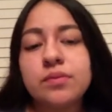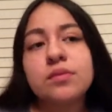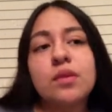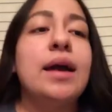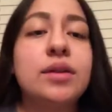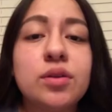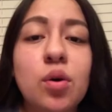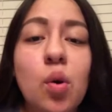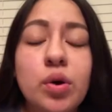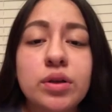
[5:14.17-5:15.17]
And
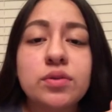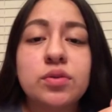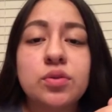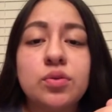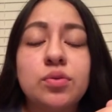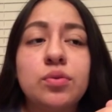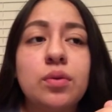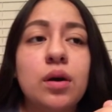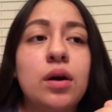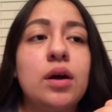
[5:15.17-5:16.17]
according
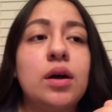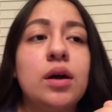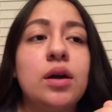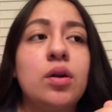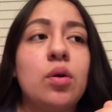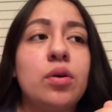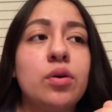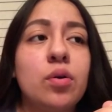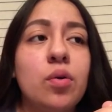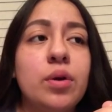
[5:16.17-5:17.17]
to an
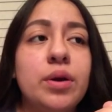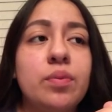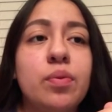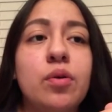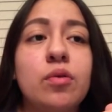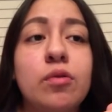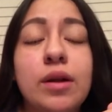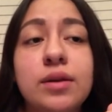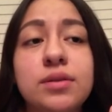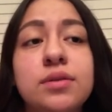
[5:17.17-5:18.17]
article in
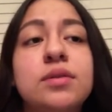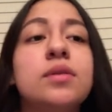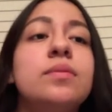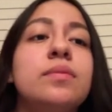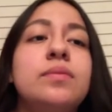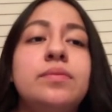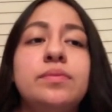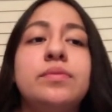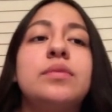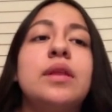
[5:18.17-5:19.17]
ProQuest,
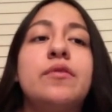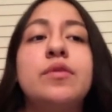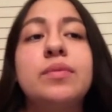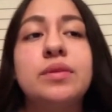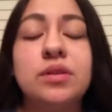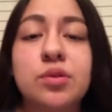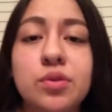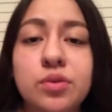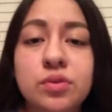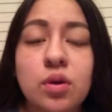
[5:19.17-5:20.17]
different
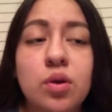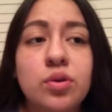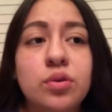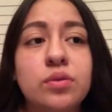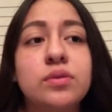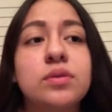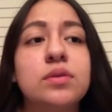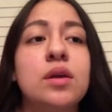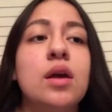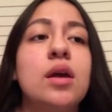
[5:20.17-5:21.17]
materials are
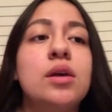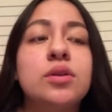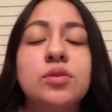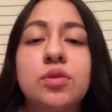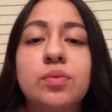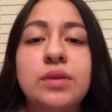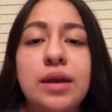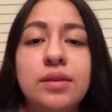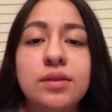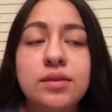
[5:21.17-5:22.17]
used to
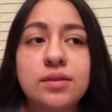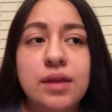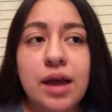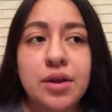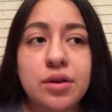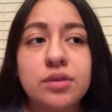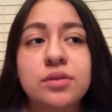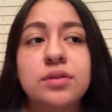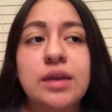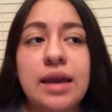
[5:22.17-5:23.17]
obtain the desired
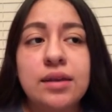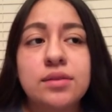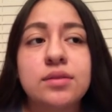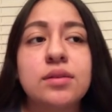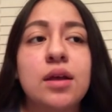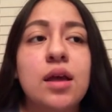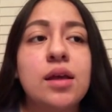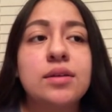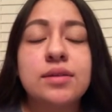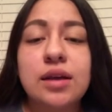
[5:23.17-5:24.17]
taste,
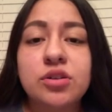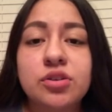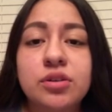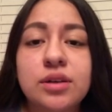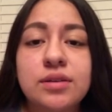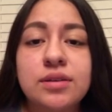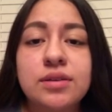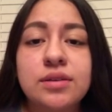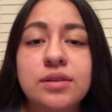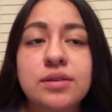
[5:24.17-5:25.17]
texture,
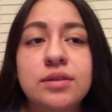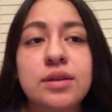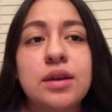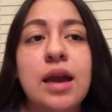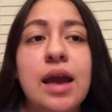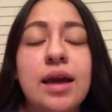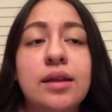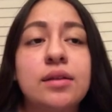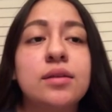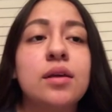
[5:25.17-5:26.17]
consistency,
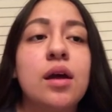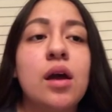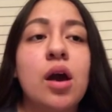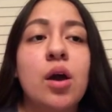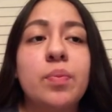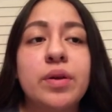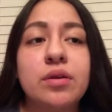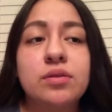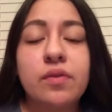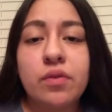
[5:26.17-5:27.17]
and
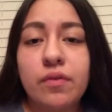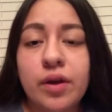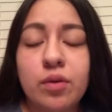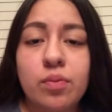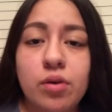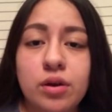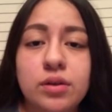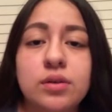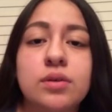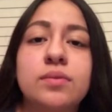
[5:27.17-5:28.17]
appearance of the final product.